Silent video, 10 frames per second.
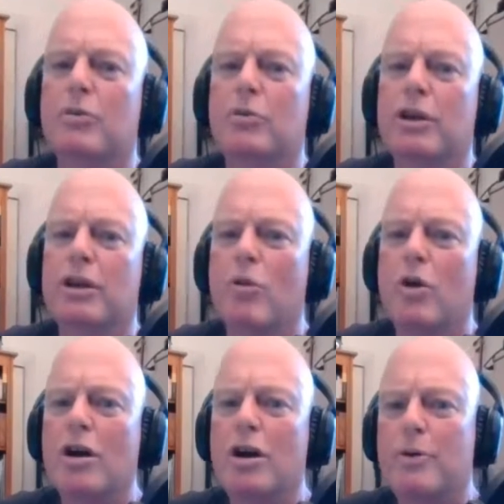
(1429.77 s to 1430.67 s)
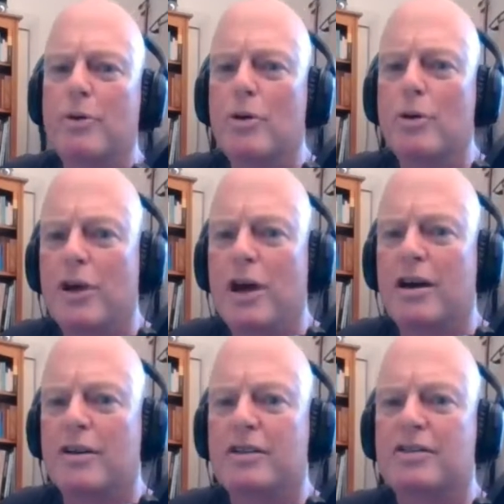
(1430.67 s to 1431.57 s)
we were both
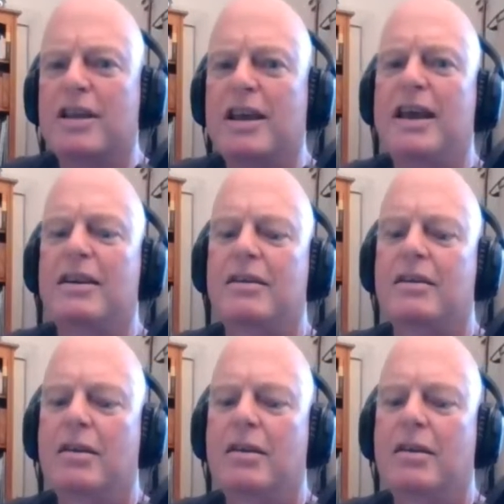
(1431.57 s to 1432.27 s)
on attack.